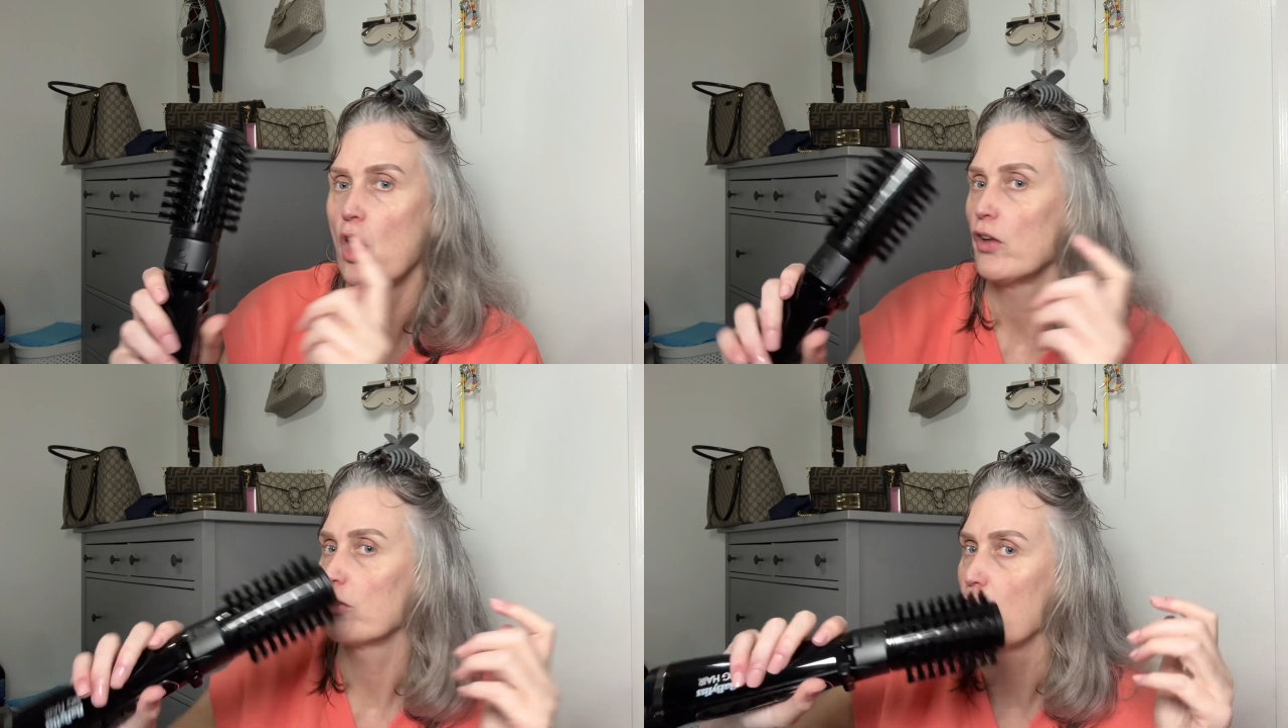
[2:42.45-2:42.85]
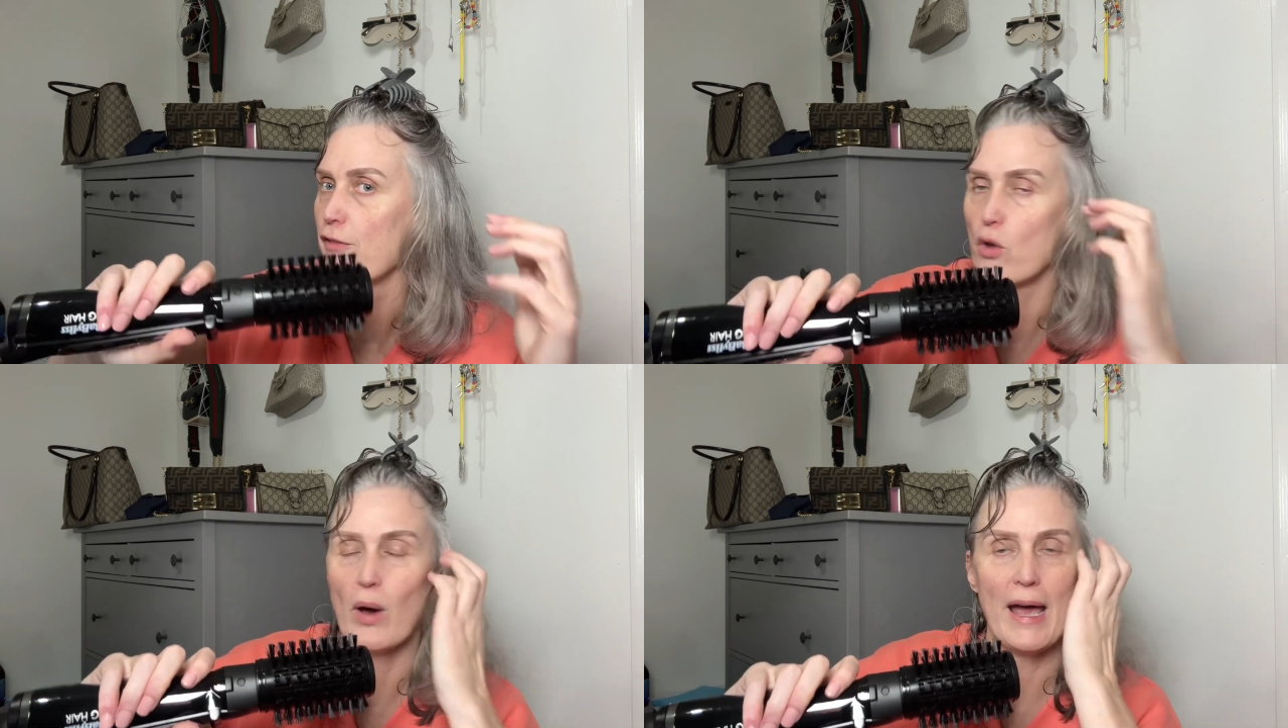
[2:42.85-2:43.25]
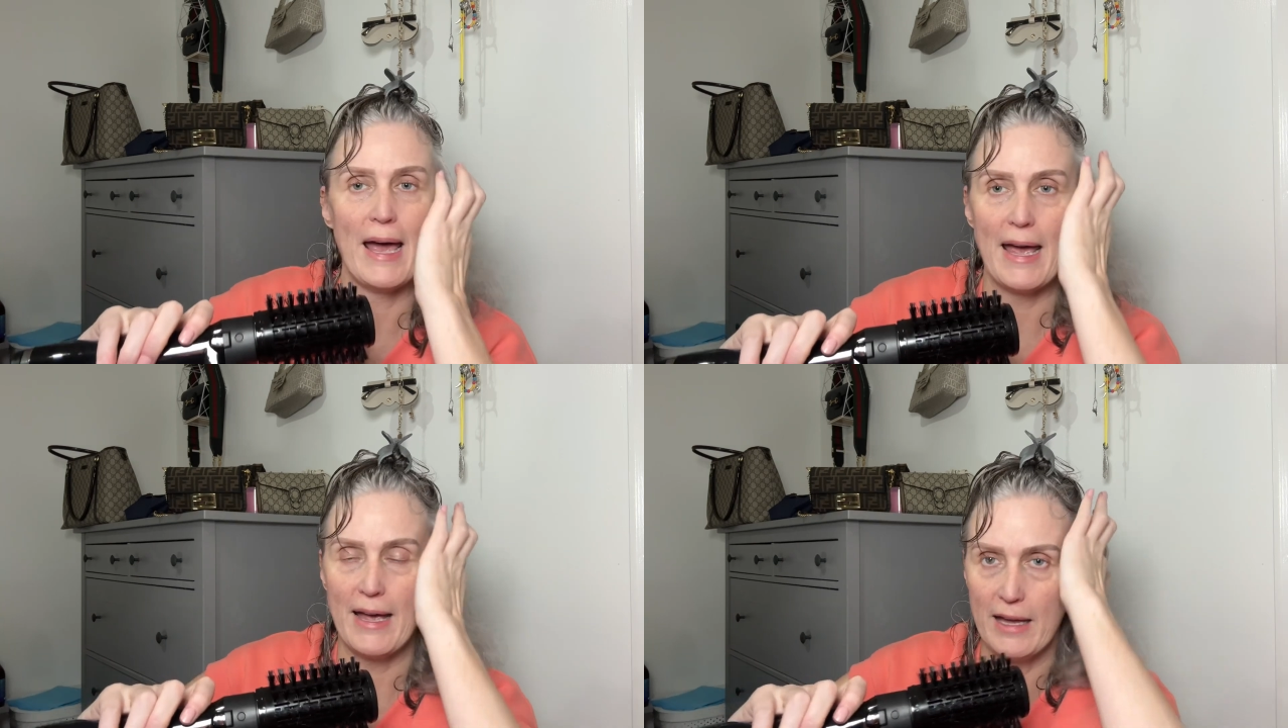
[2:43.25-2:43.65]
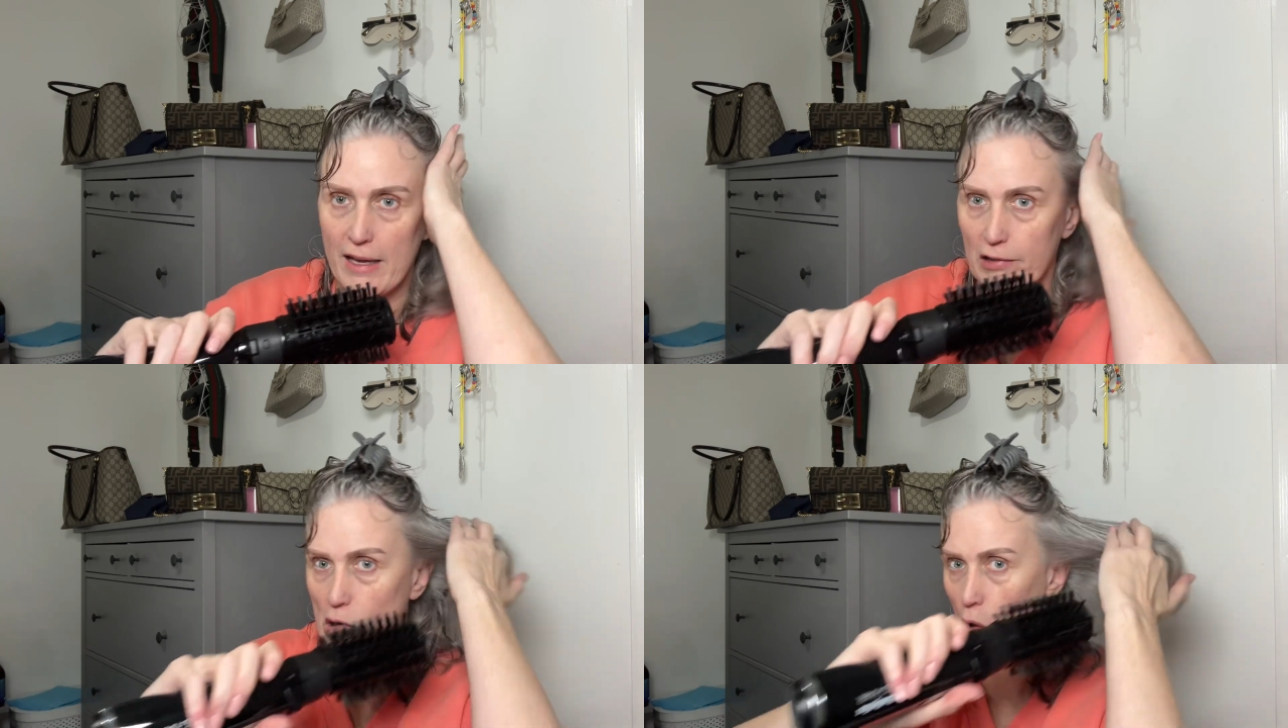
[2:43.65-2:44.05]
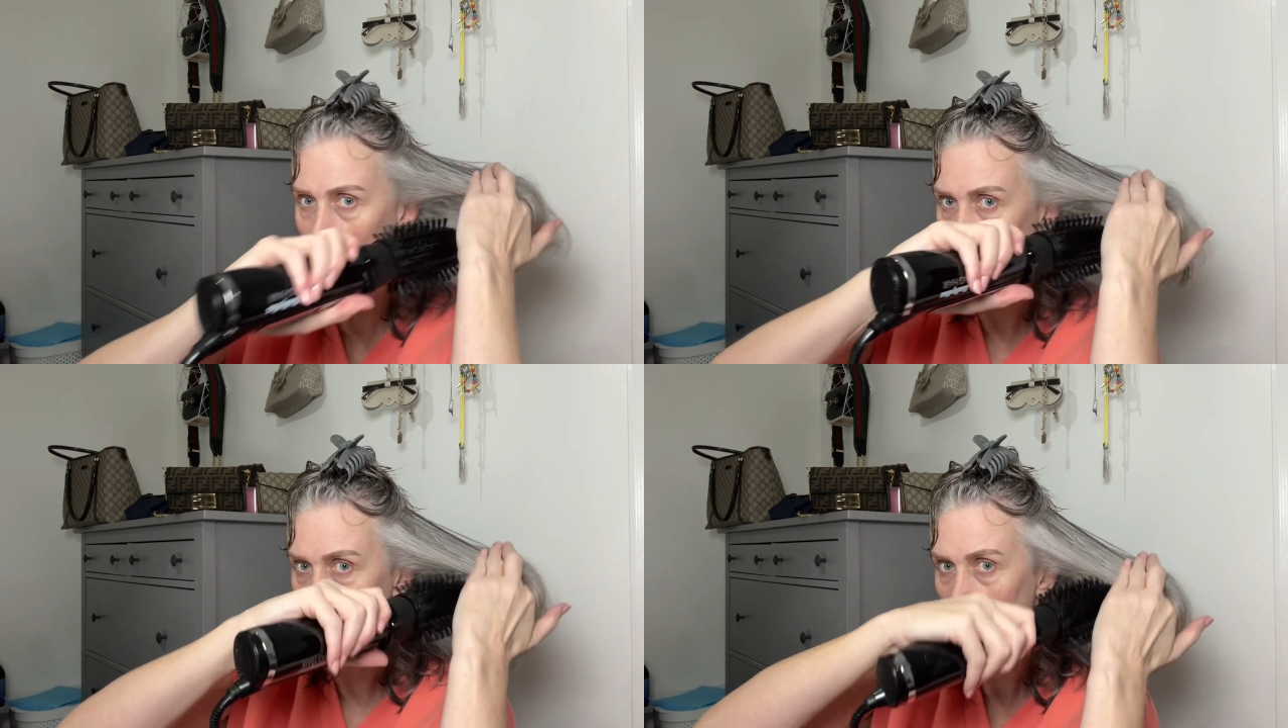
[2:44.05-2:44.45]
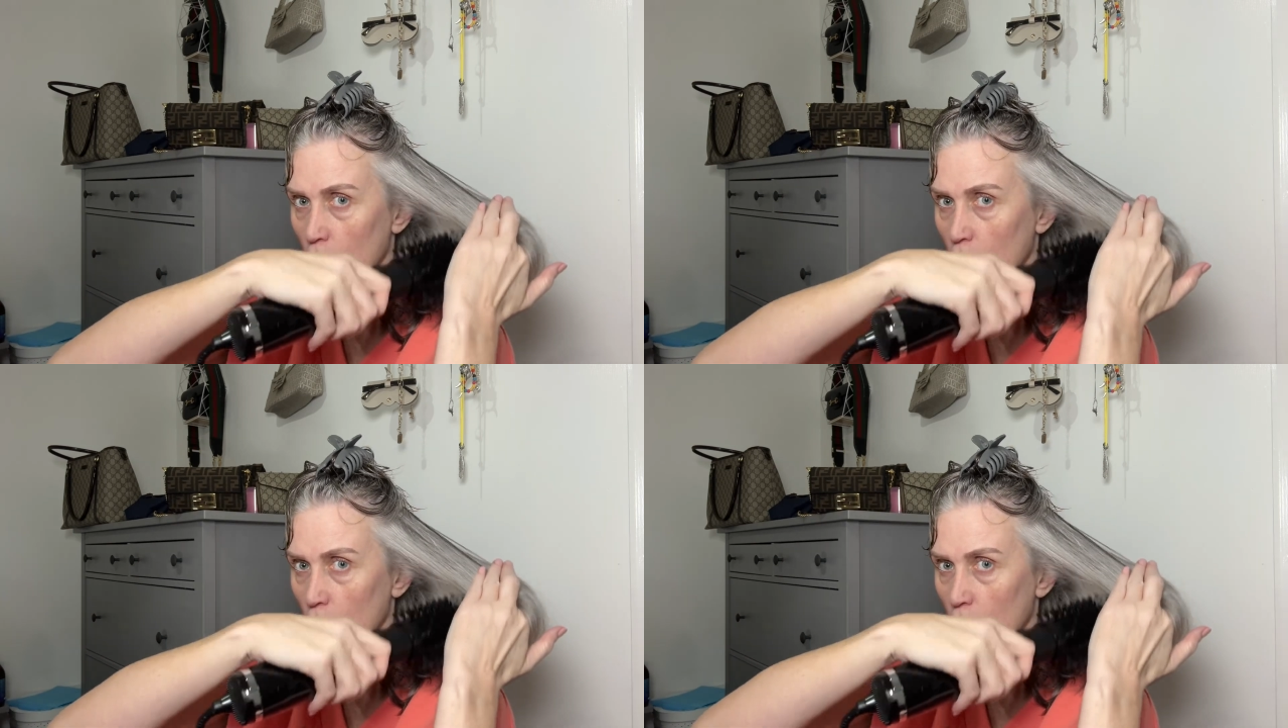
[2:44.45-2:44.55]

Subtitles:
So if your hair is long,